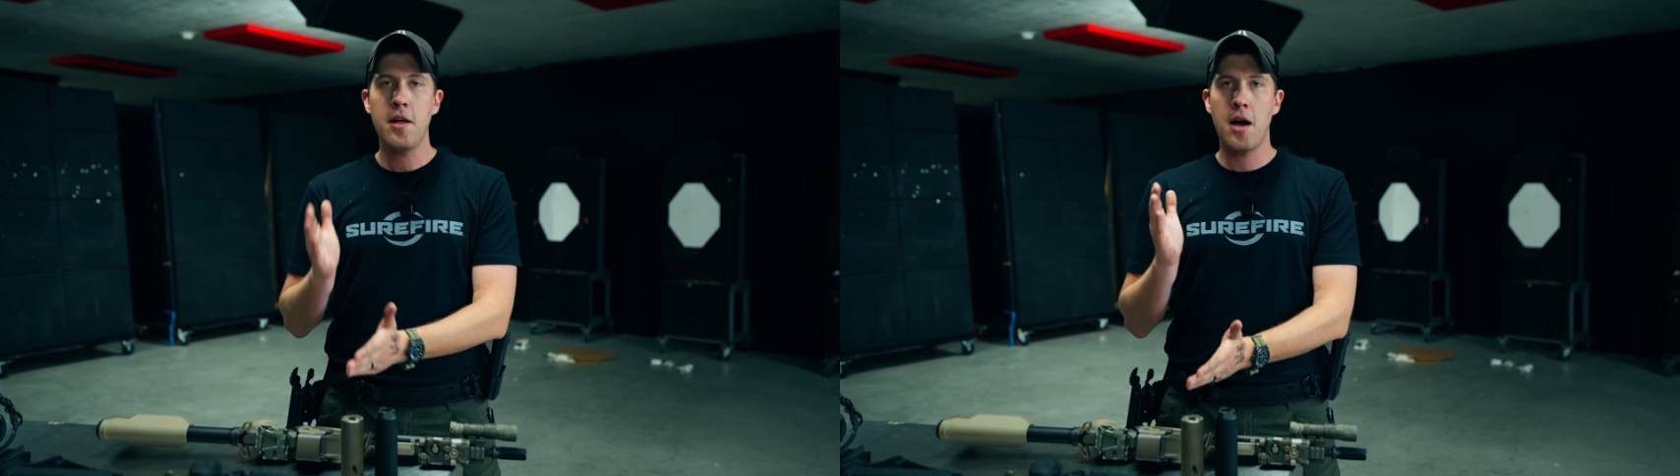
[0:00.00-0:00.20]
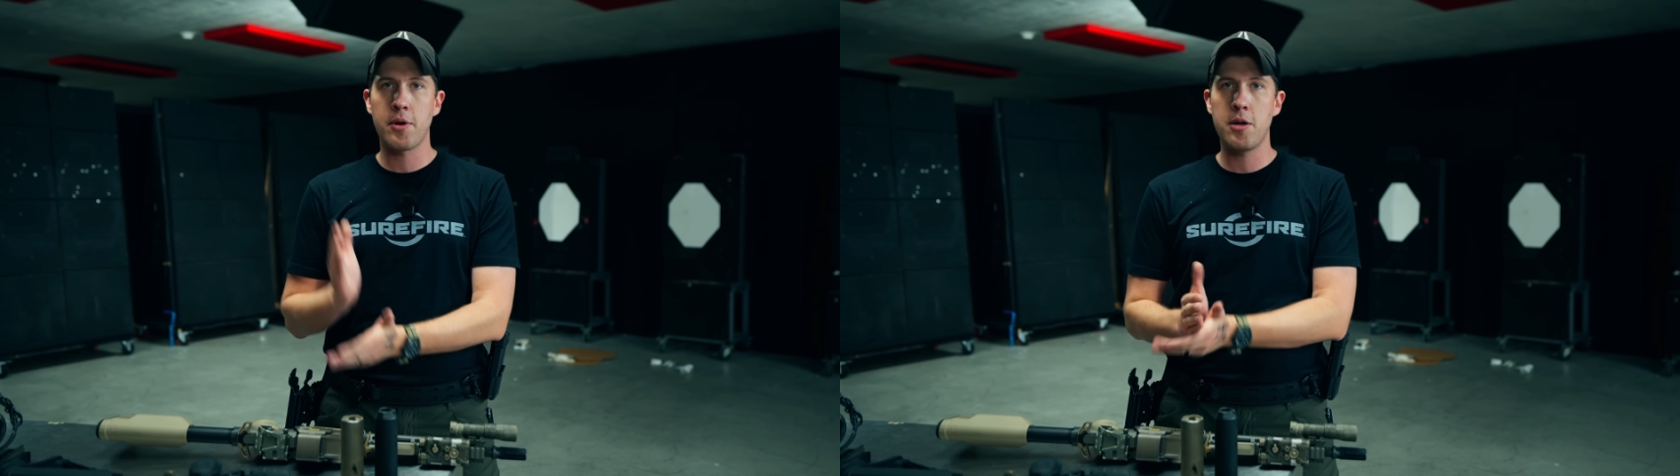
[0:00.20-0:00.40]

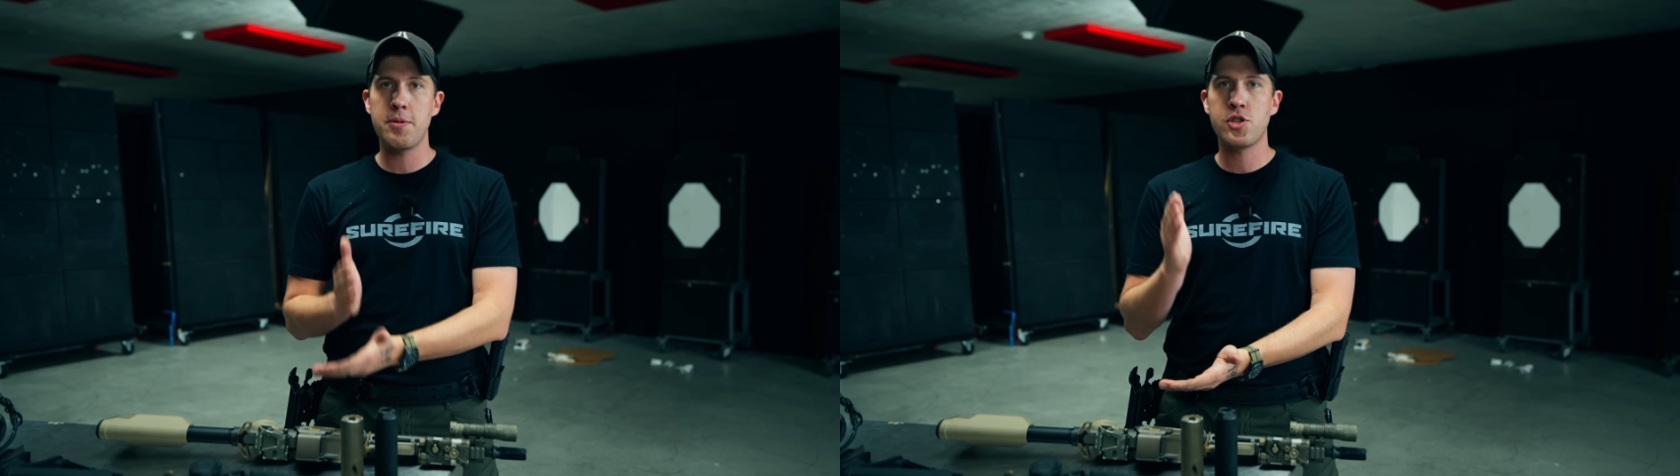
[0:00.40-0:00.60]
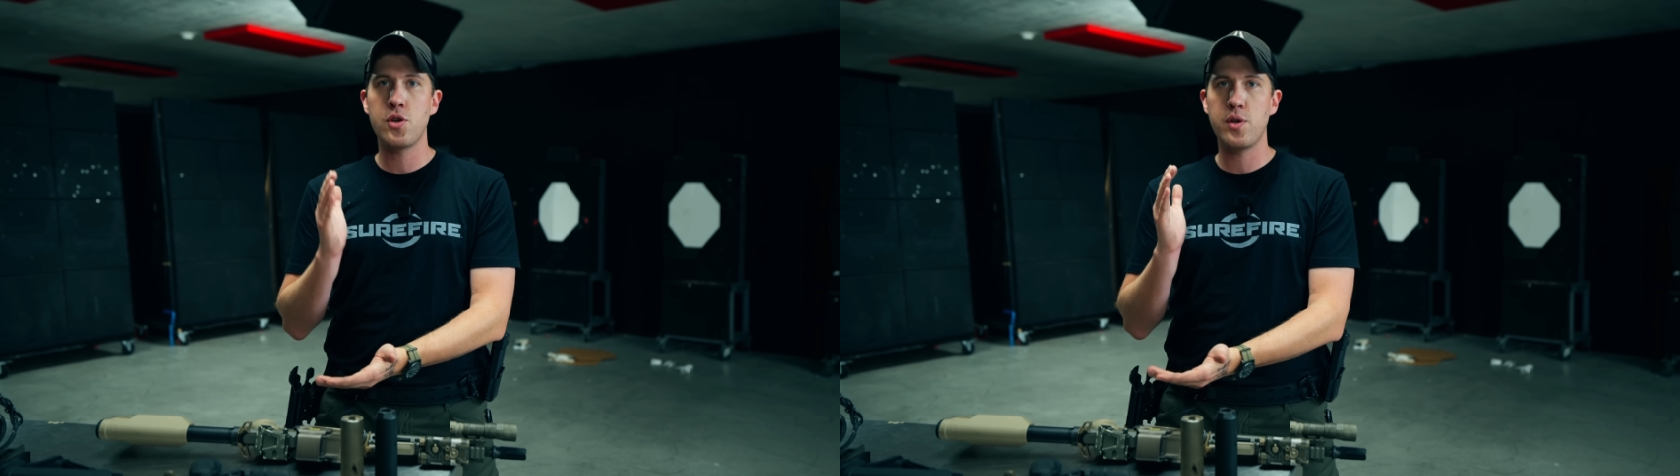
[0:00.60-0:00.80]
I'm going to be
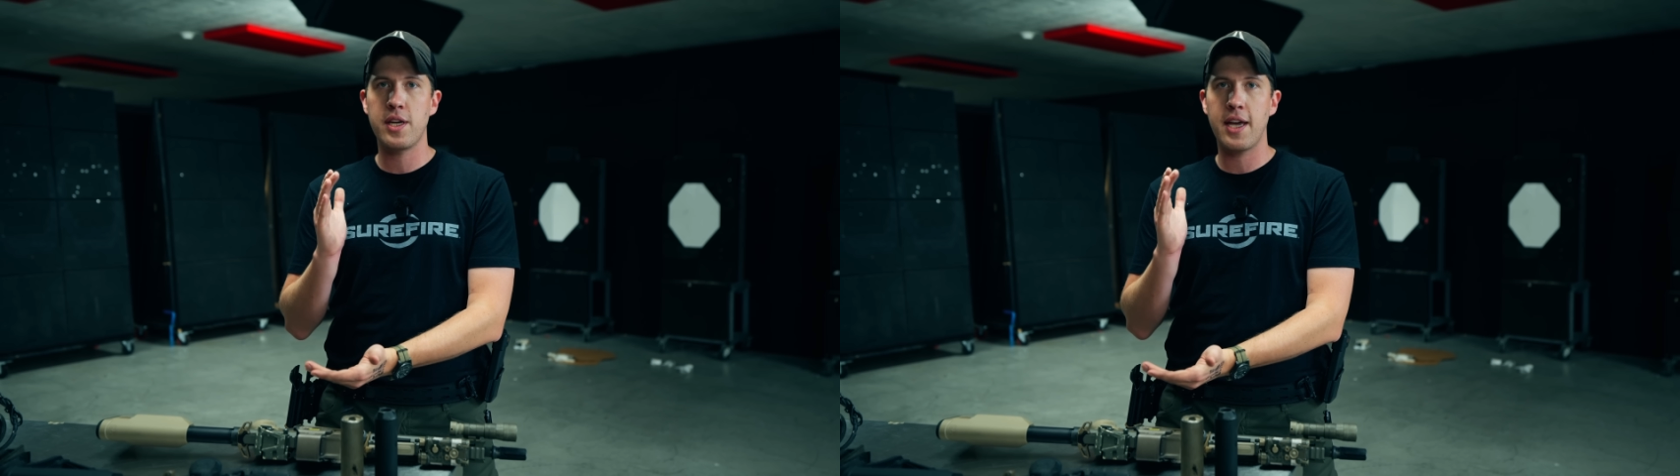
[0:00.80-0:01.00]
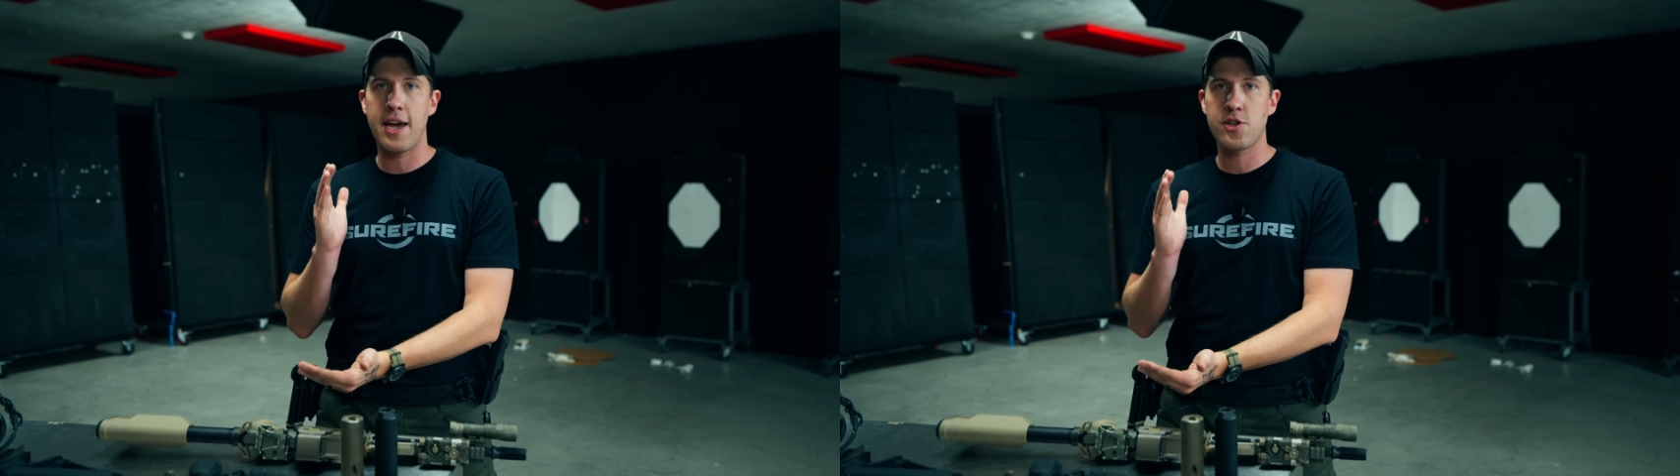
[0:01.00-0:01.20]

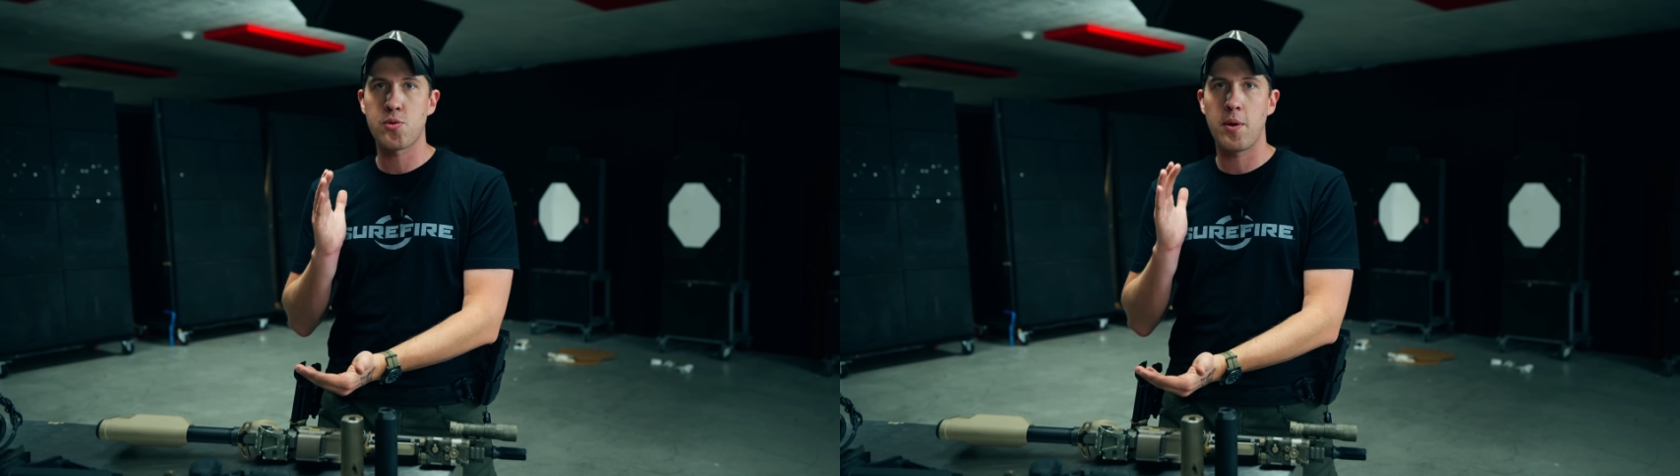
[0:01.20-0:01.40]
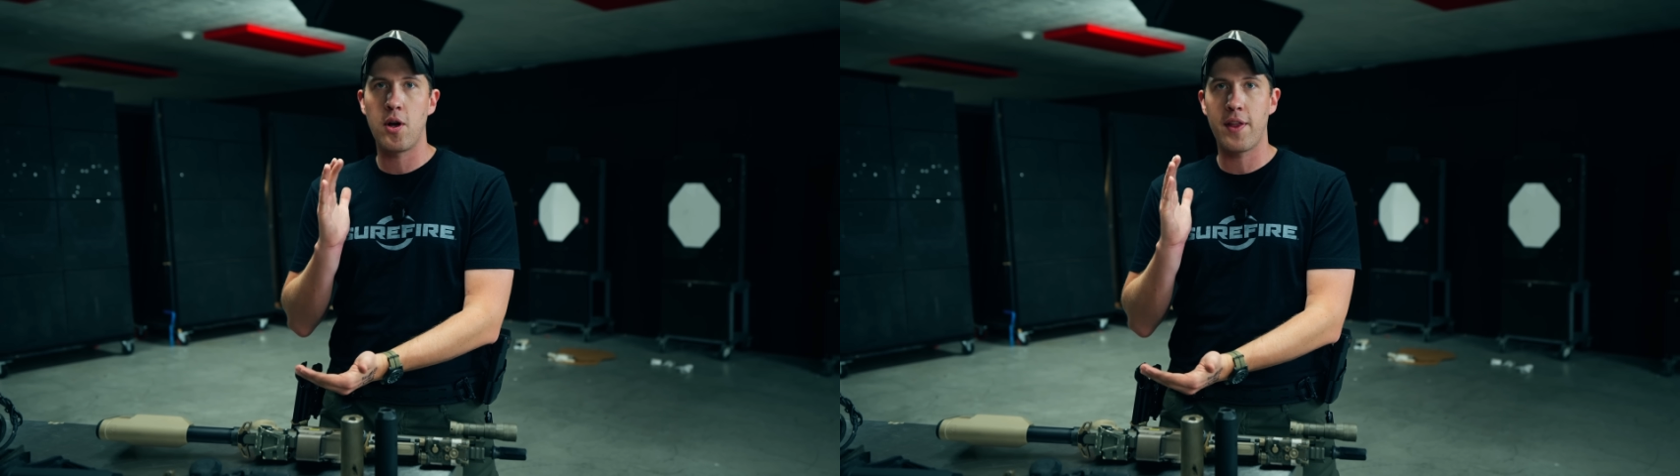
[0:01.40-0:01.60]
shooting a drill